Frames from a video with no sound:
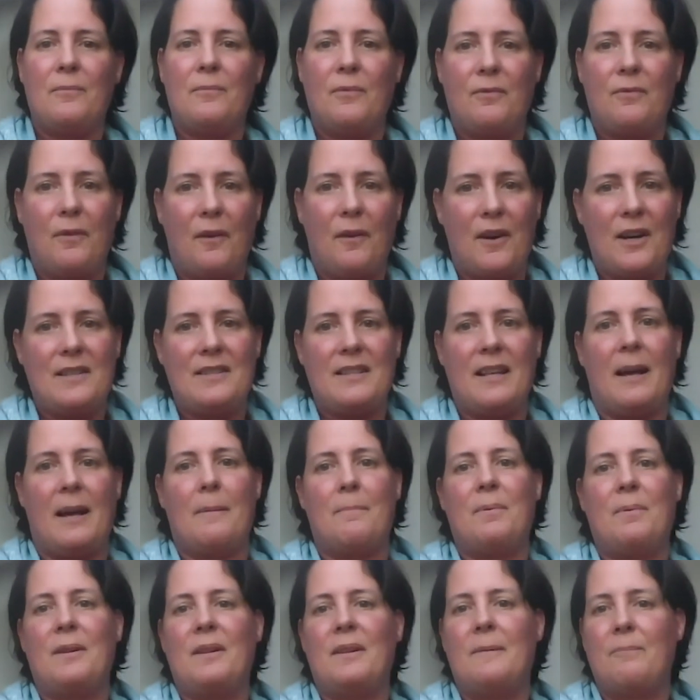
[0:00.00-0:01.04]
for
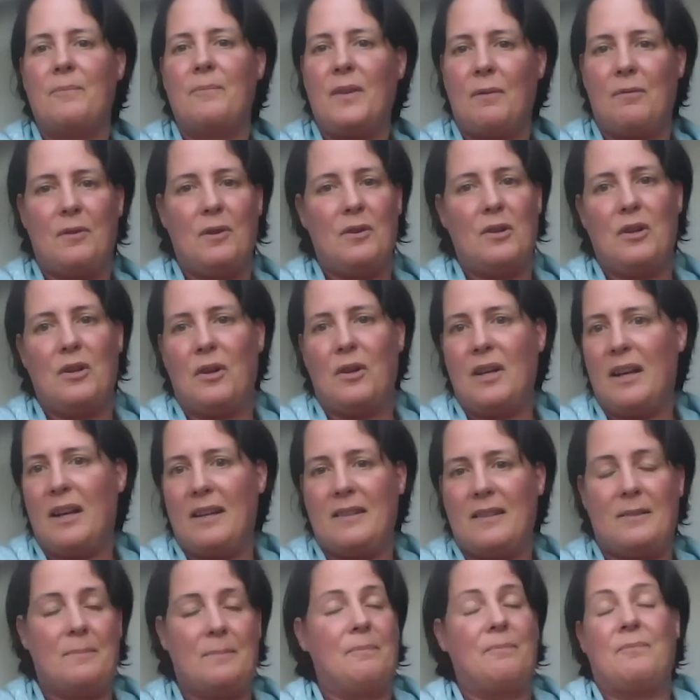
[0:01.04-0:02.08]
example, if you look
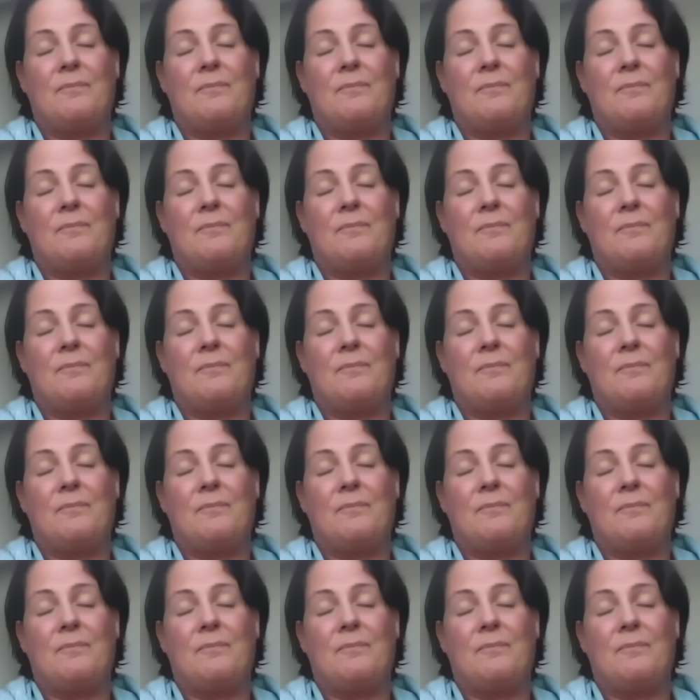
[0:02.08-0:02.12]
at,